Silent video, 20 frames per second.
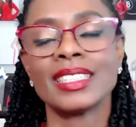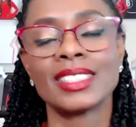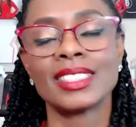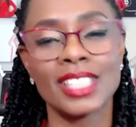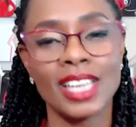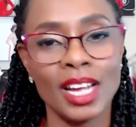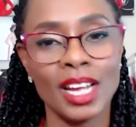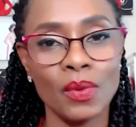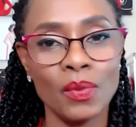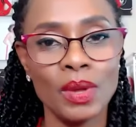
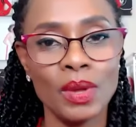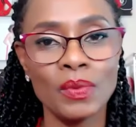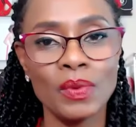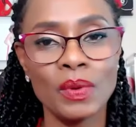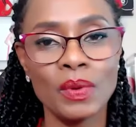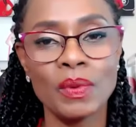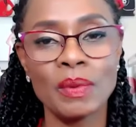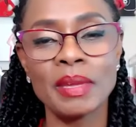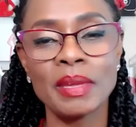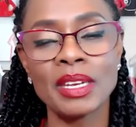Check out
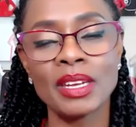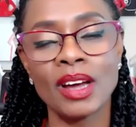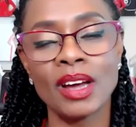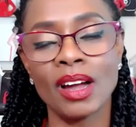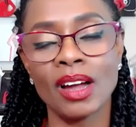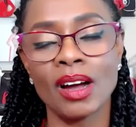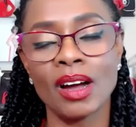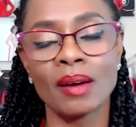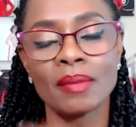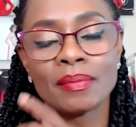
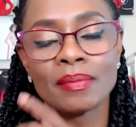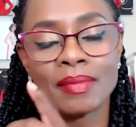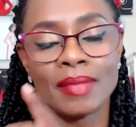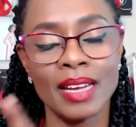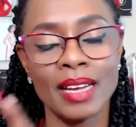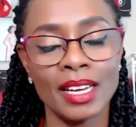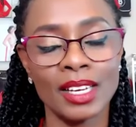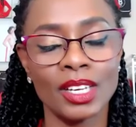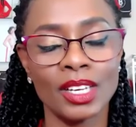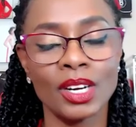winwinwomen.com
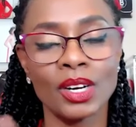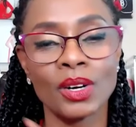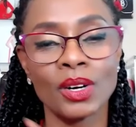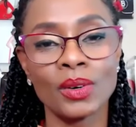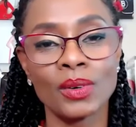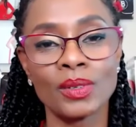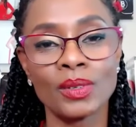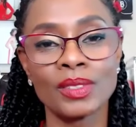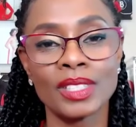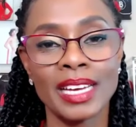and
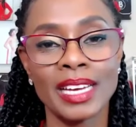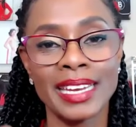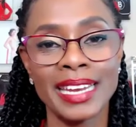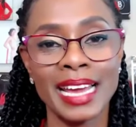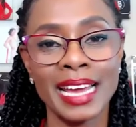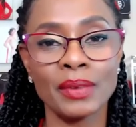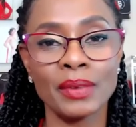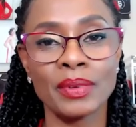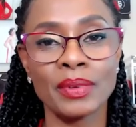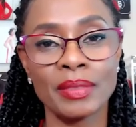go
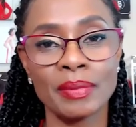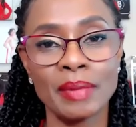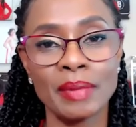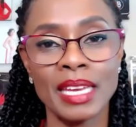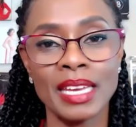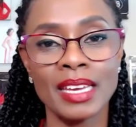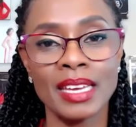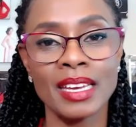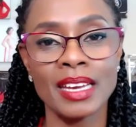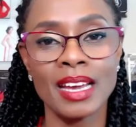connect with
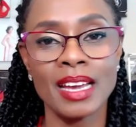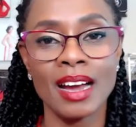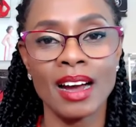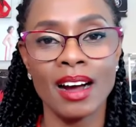me